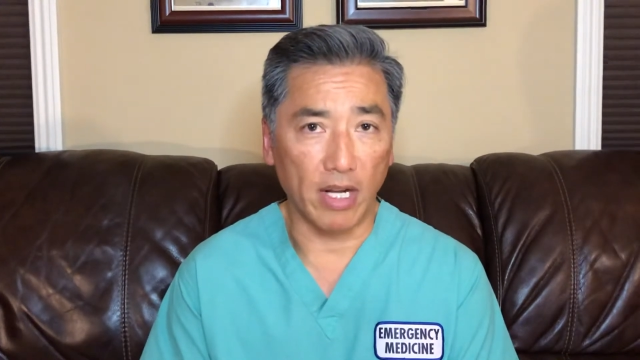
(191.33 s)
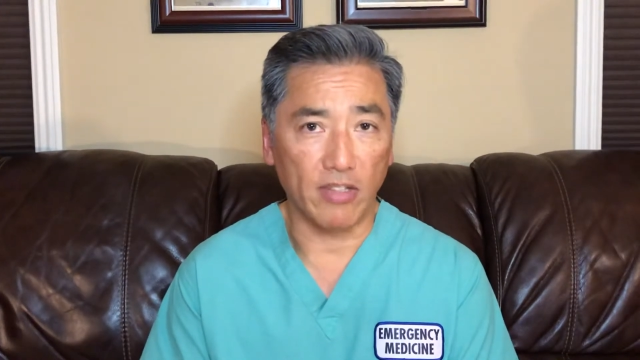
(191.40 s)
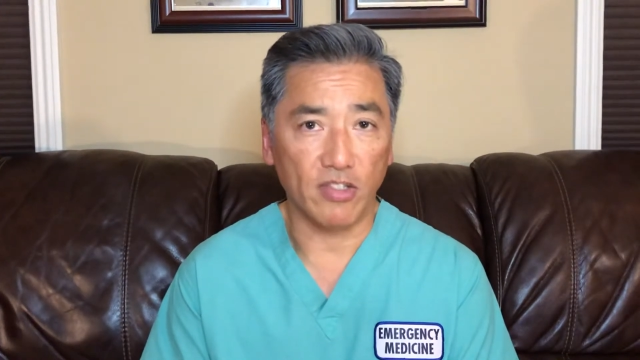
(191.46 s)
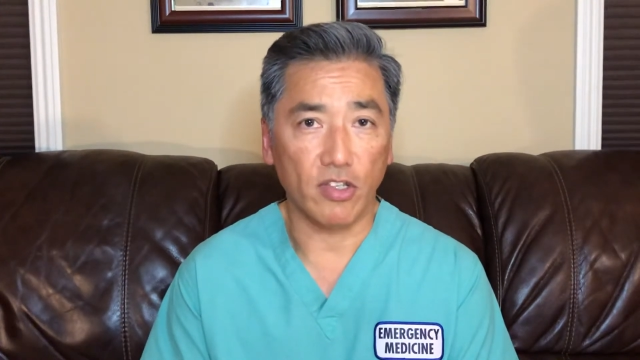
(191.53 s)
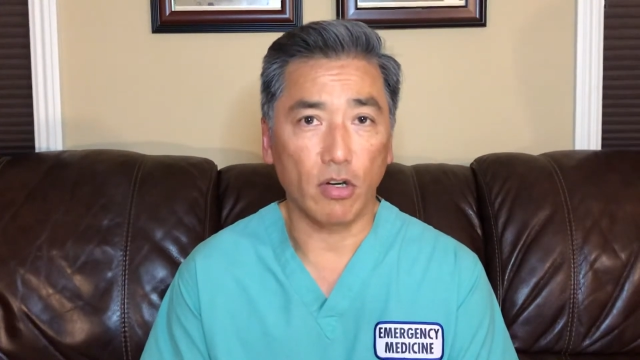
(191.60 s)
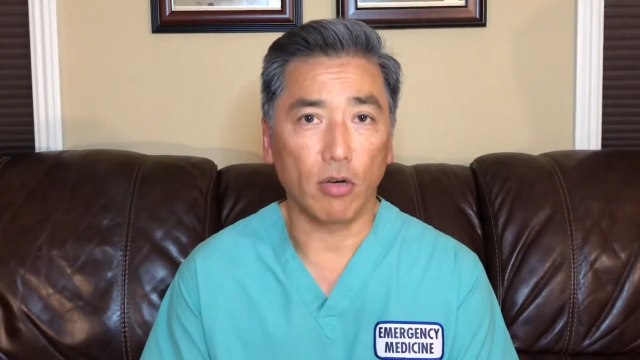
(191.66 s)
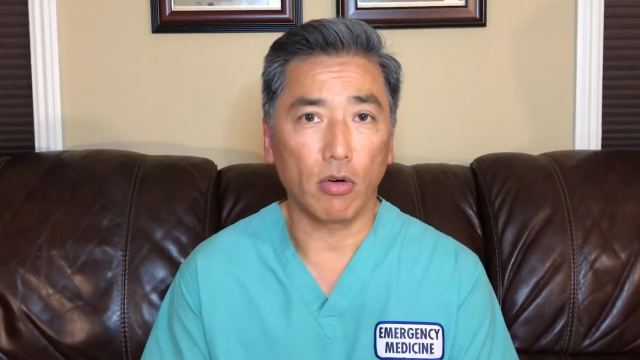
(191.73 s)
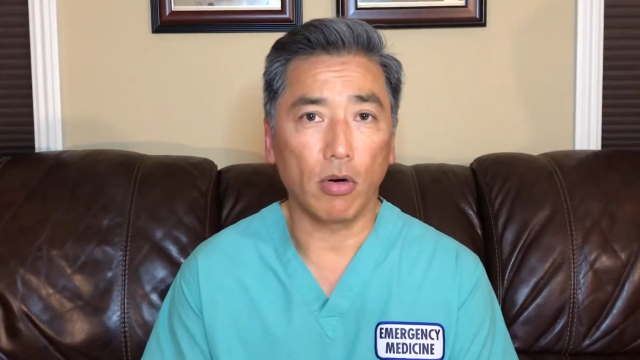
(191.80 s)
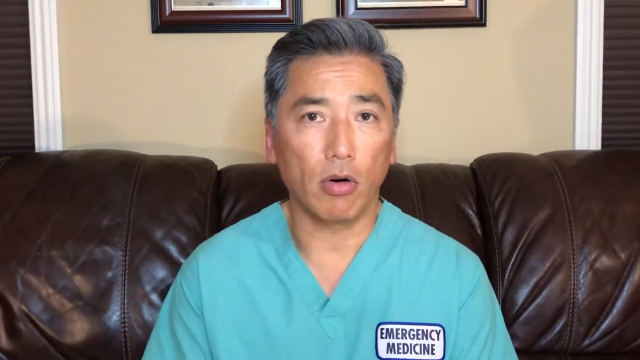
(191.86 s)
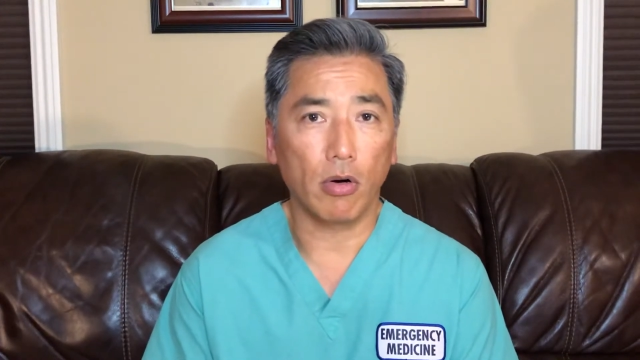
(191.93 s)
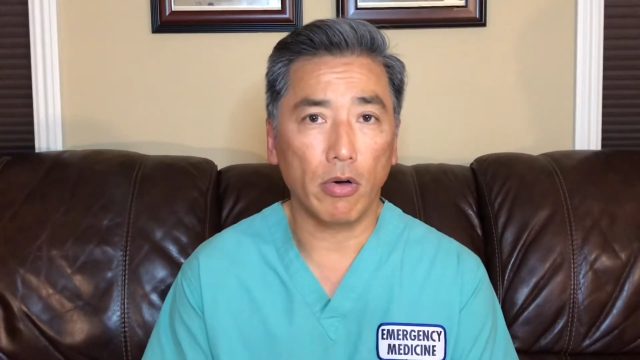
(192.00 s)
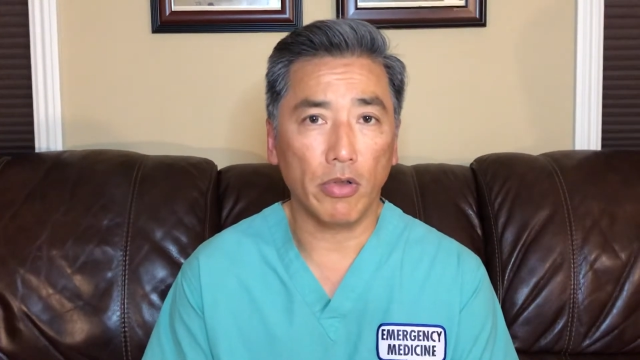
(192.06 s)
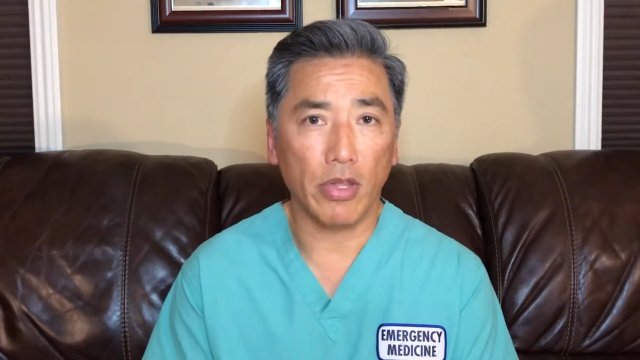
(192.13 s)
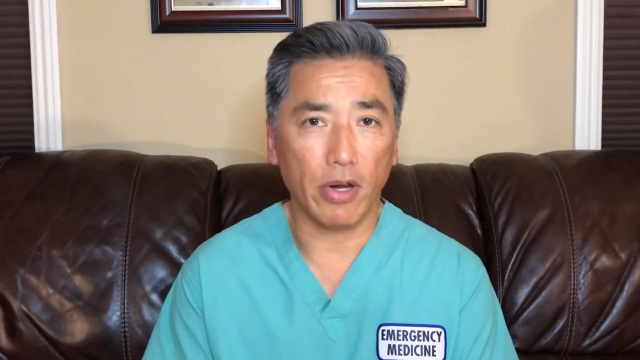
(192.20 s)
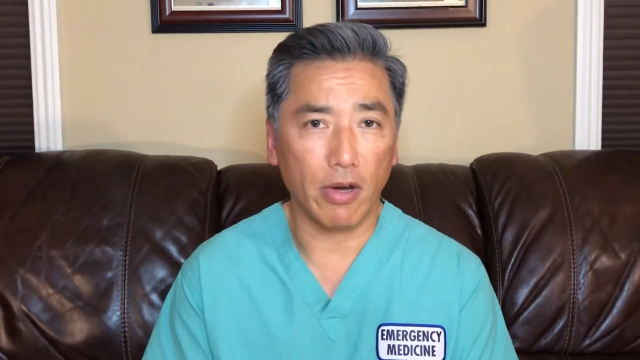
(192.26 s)
So
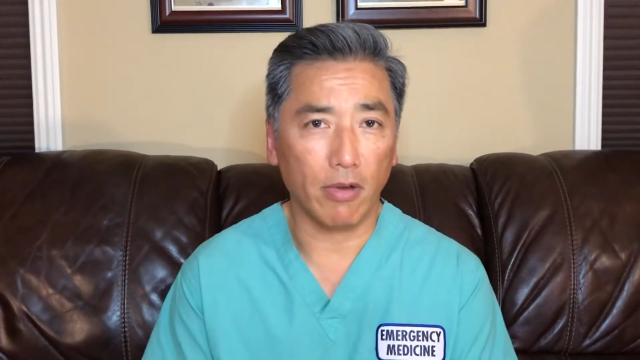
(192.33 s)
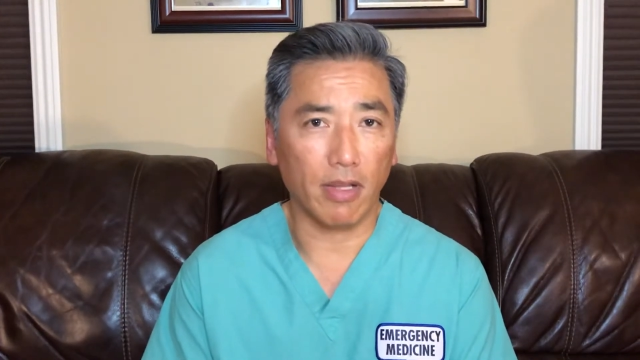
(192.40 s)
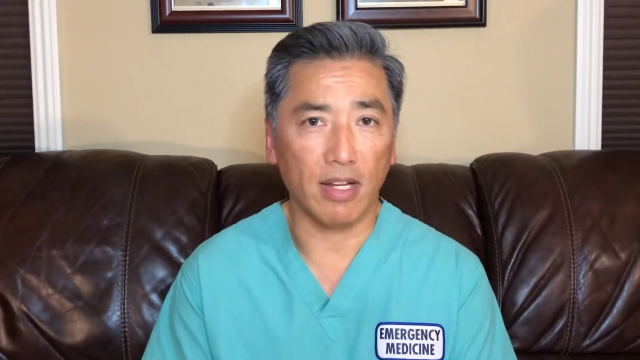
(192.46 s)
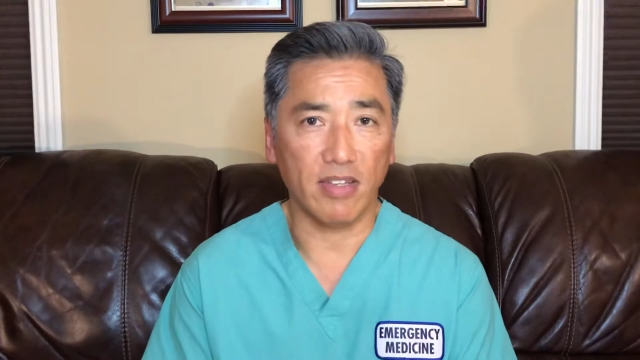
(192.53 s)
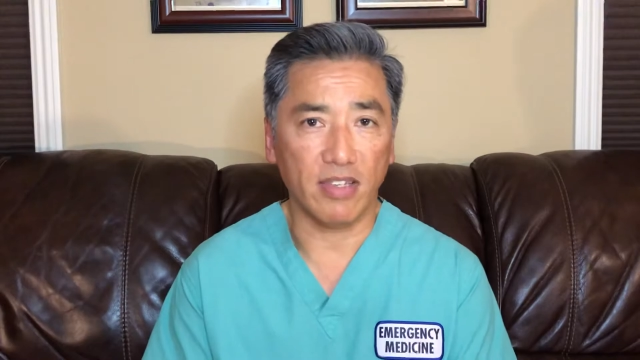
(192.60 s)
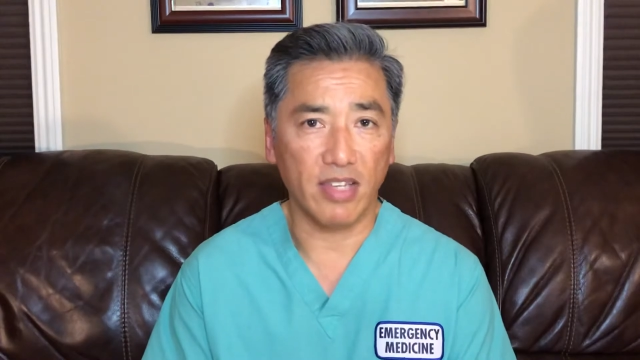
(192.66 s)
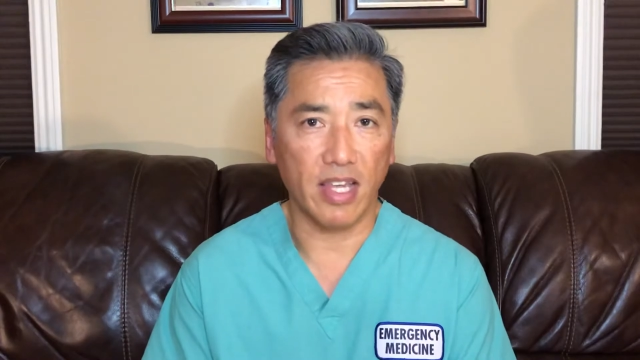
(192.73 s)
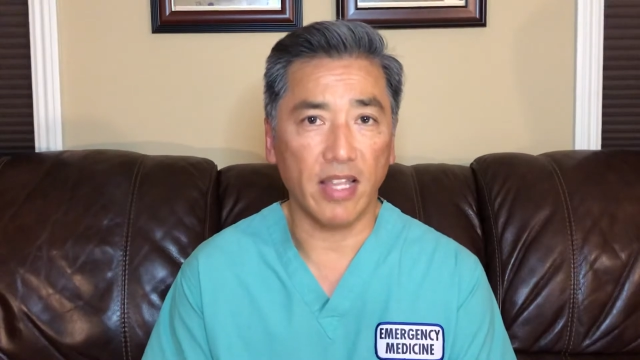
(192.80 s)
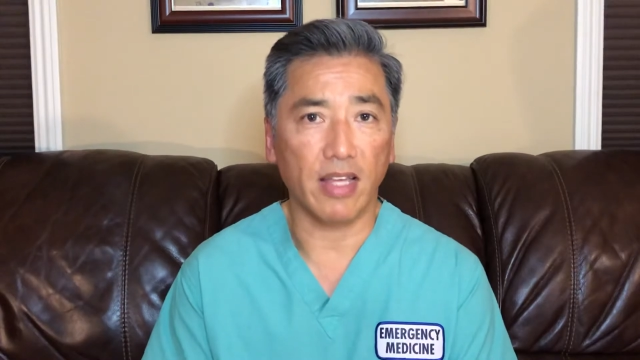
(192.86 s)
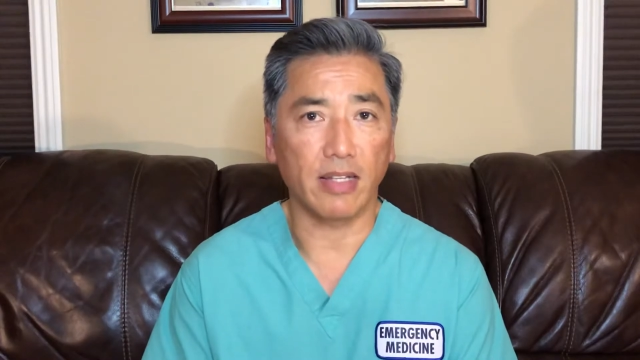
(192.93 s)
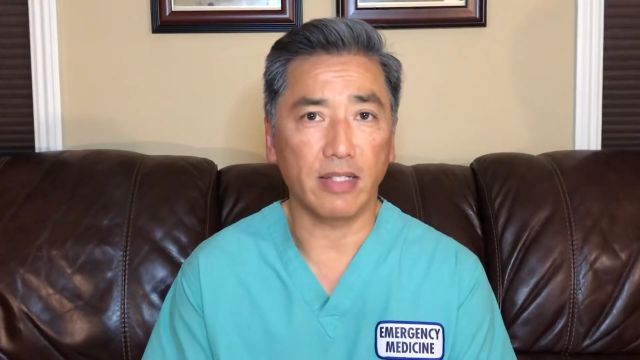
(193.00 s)
all the airlines say they